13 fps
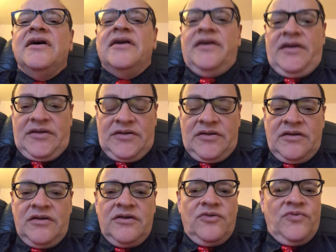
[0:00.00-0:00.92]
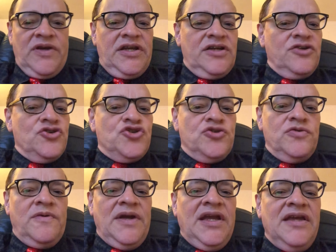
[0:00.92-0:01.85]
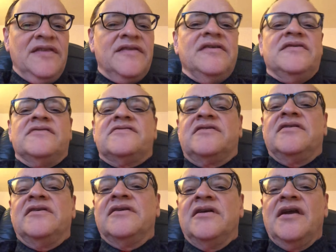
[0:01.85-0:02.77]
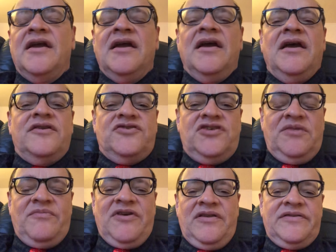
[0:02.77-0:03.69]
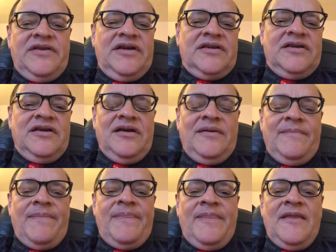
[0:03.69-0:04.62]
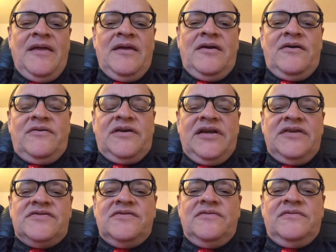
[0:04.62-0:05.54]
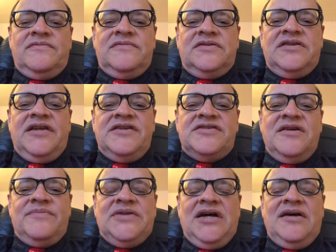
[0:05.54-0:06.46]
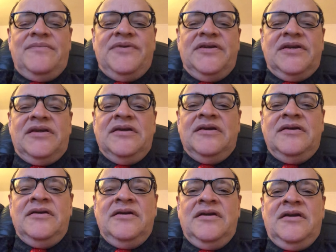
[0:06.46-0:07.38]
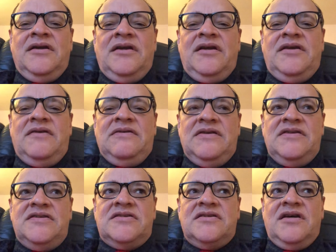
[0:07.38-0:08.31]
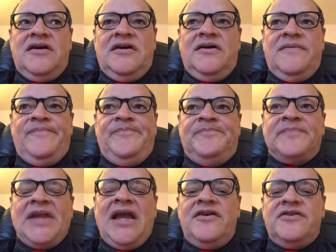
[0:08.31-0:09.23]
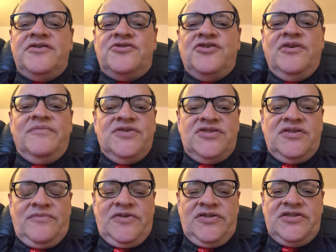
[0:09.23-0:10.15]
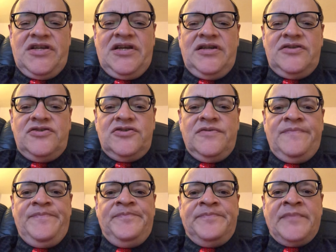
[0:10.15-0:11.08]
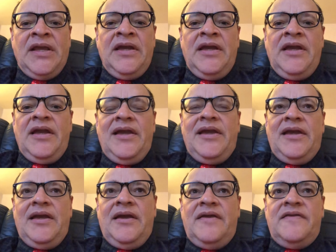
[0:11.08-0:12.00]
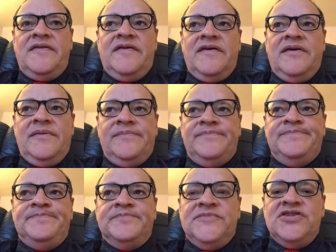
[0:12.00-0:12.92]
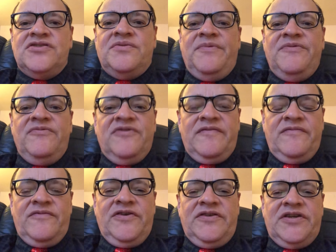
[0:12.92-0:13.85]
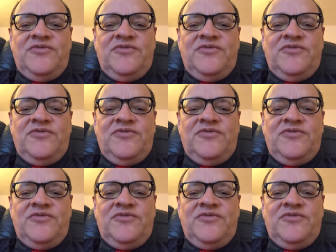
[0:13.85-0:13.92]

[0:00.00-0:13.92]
Again, greatjewatheist@gmail.com. Okay, so today's subtopic is how to determine someone's age. And this will be really